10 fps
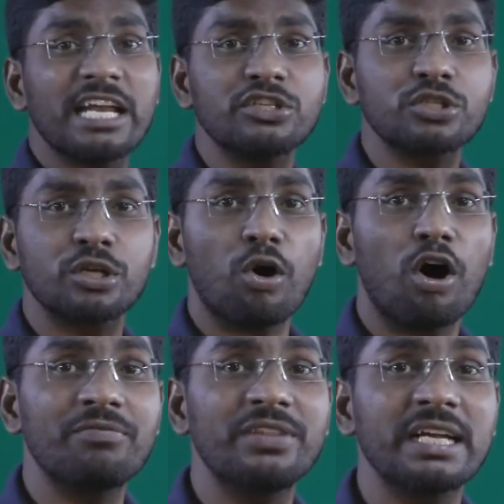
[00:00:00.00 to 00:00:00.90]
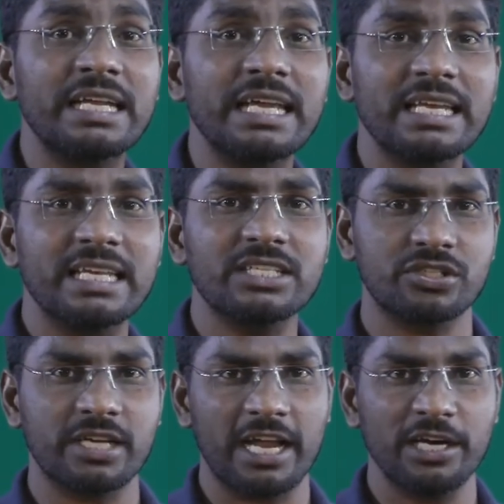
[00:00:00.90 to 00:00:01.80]
tension of the D N A
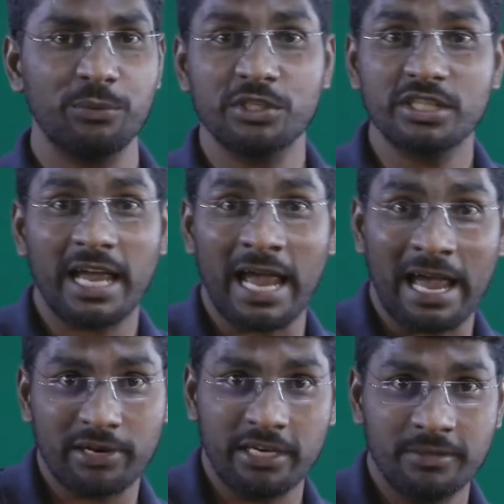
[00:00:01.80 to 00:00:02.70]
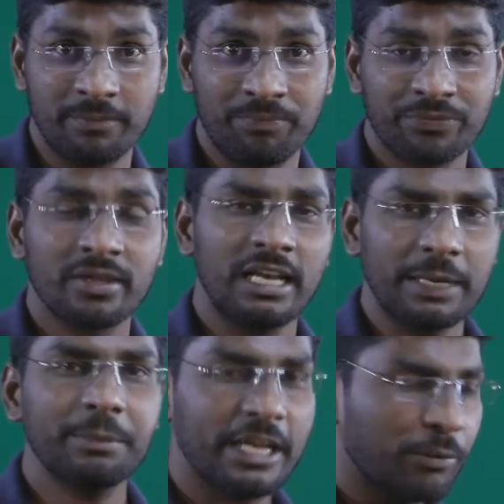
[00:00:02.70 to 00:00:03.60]
strand which they have, right?
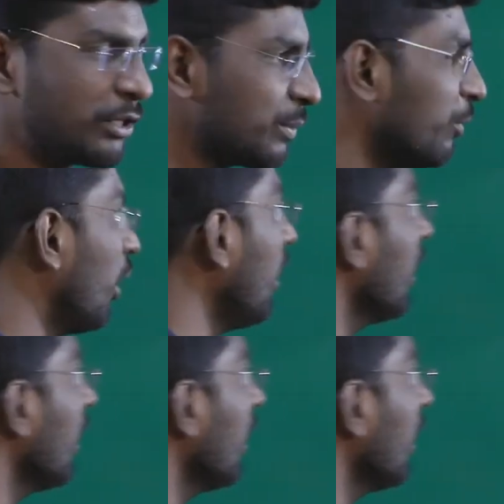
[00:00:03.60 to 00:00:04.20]
Let me take one small